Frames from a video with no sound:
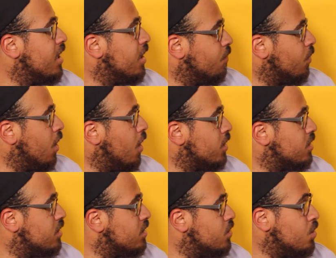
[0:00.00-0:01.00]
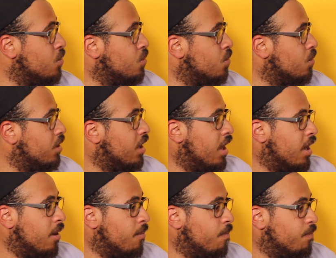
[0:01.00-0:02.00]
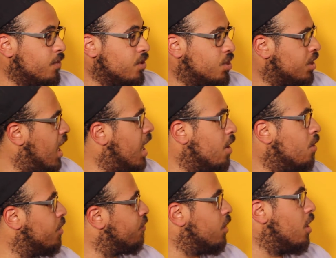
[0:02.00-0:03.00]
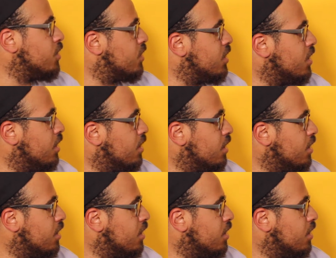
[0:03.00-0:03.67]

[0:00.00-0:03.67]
in regards to Chicago, in regards to